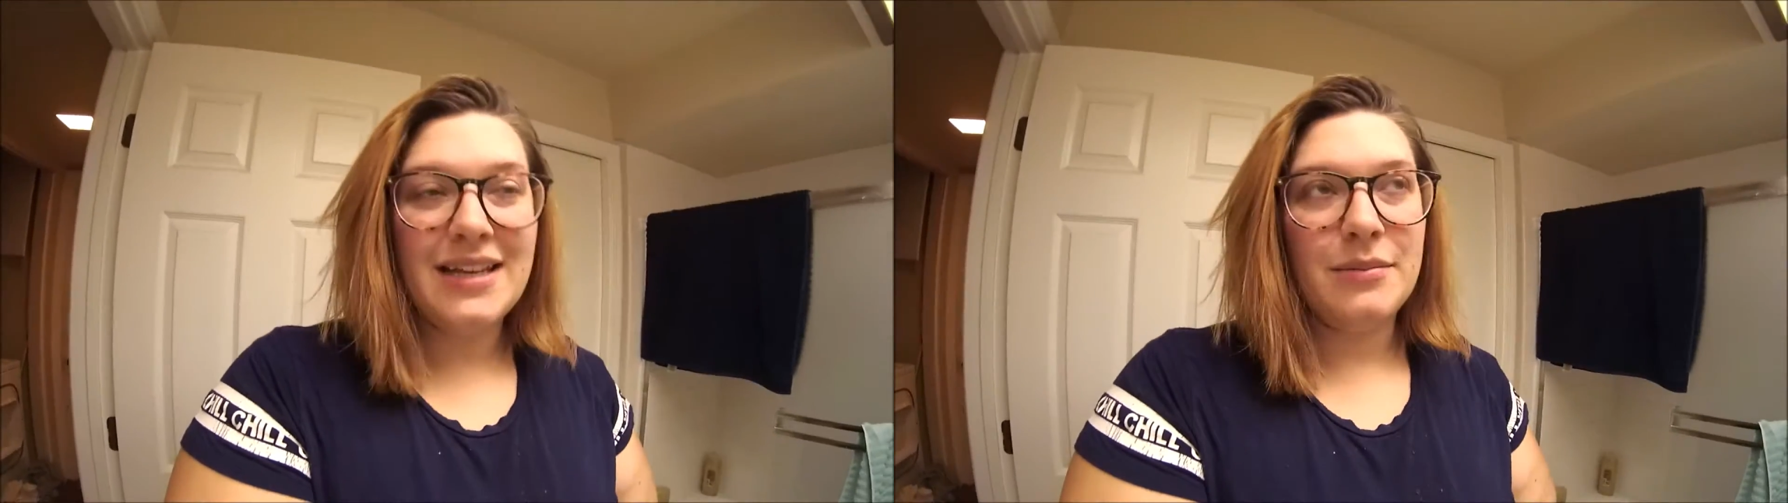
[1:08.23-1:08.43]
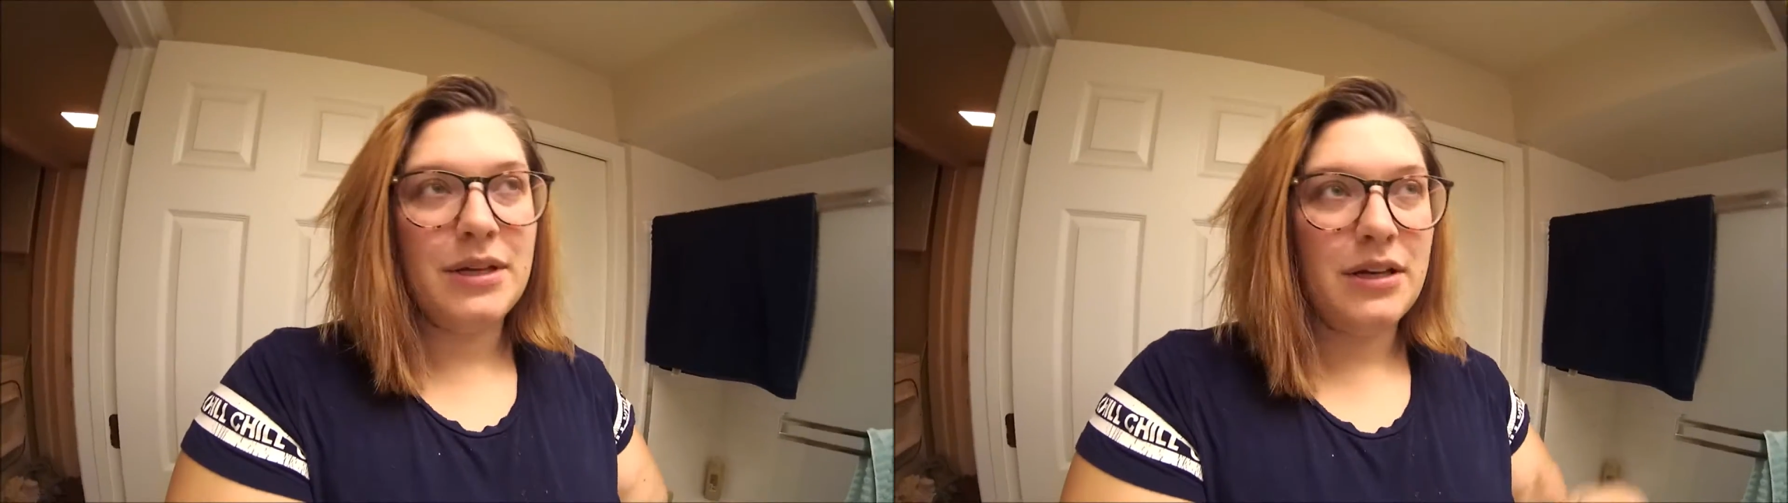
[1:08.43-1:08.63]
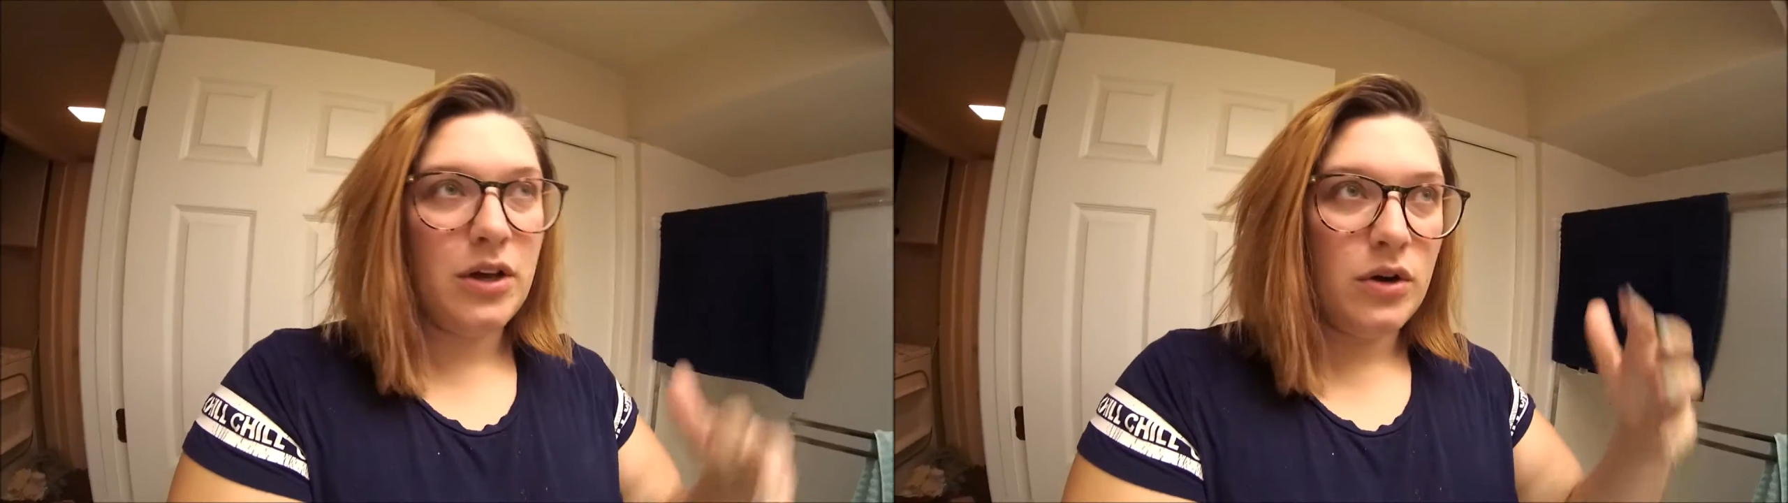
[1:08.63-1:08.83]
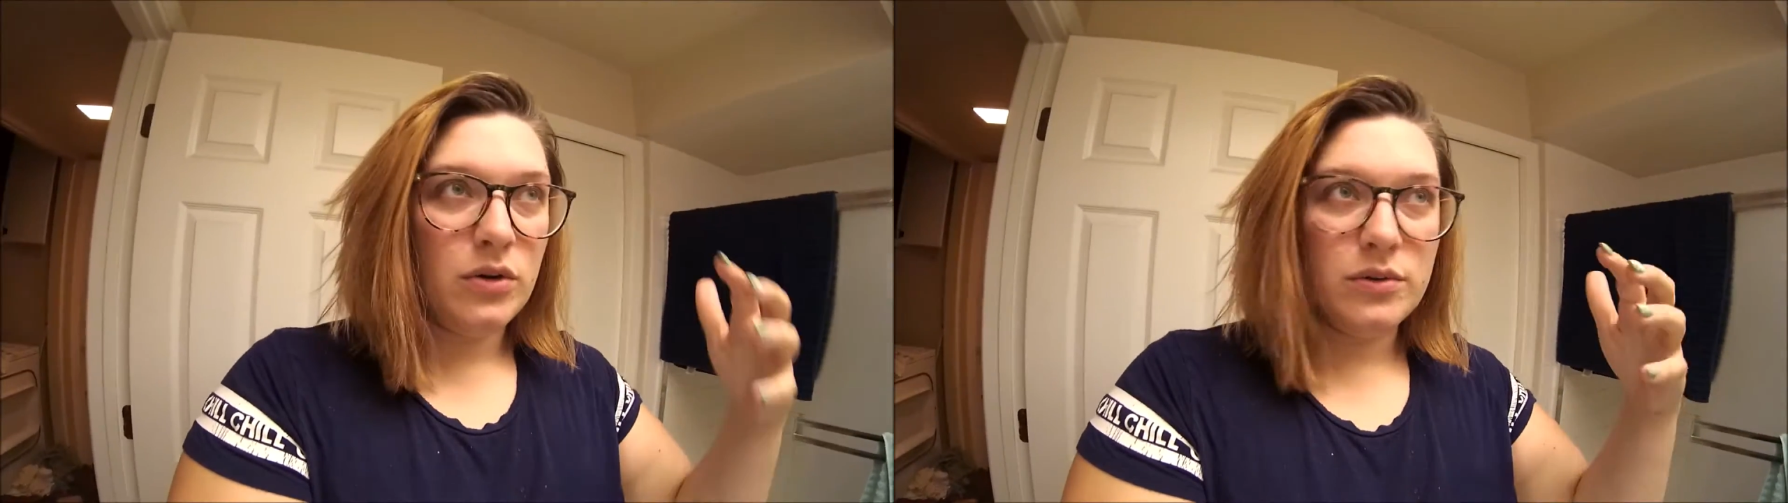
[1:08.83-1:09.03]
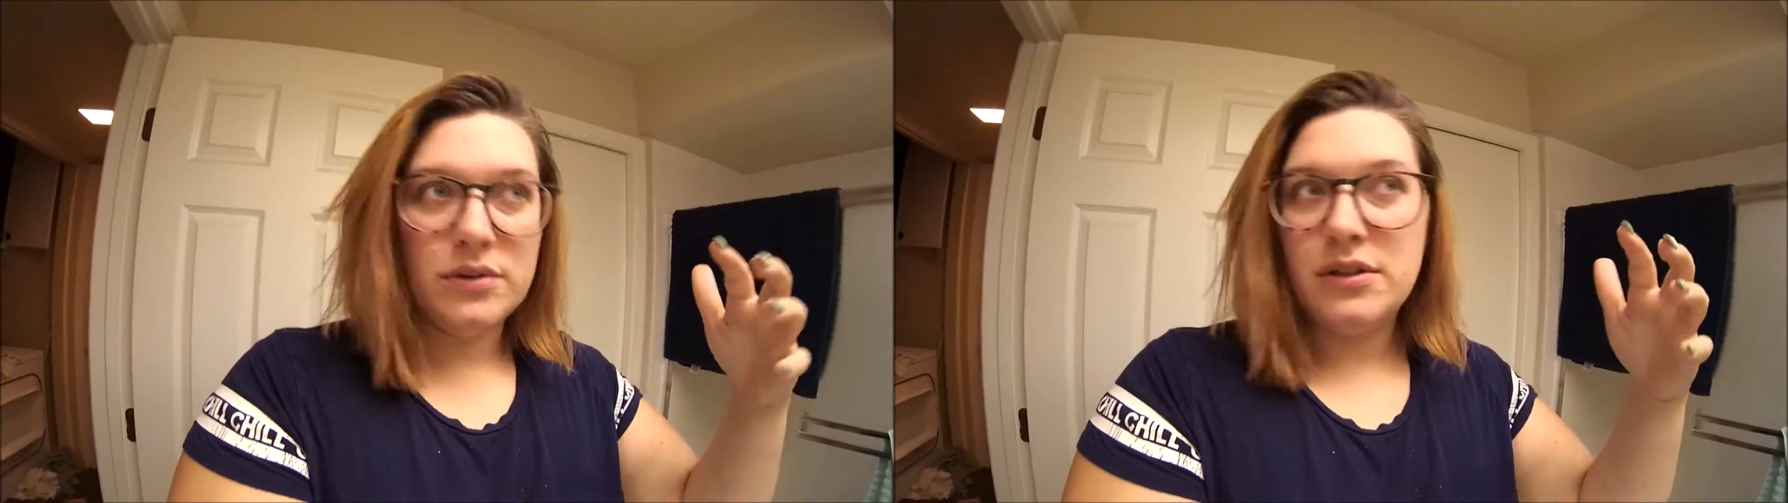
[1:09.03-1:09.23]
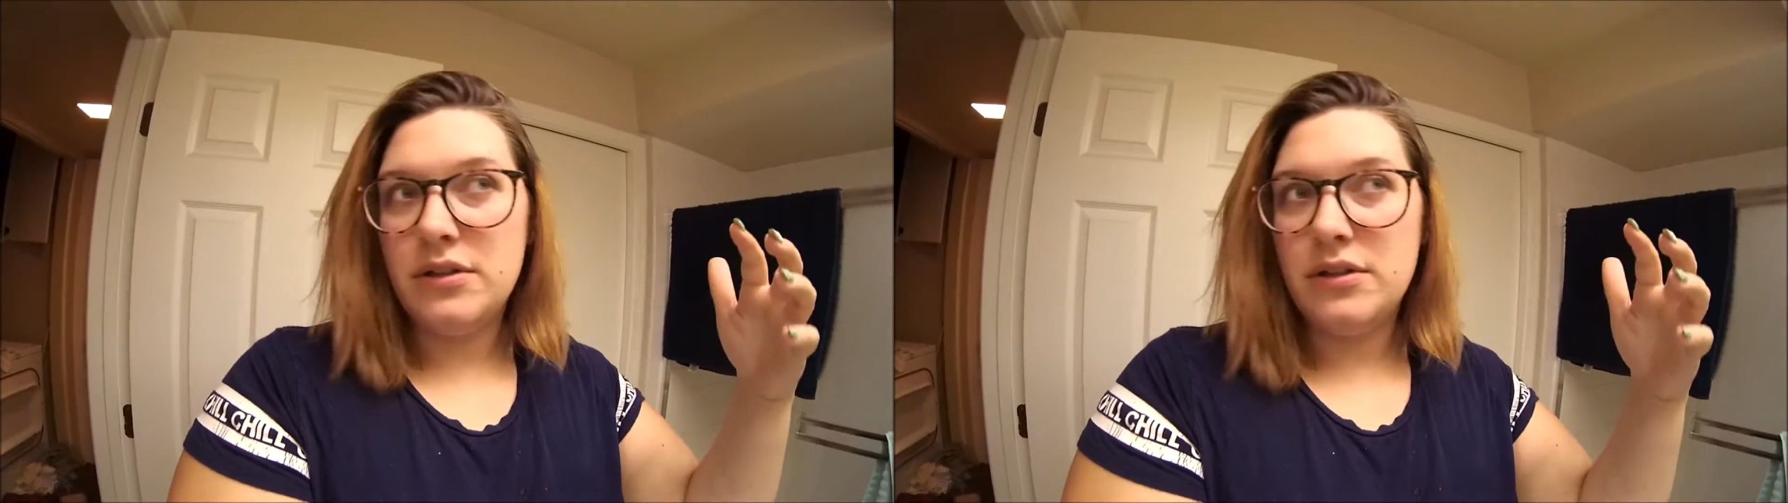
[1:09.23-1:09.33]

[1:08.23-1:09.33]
that I'm going to go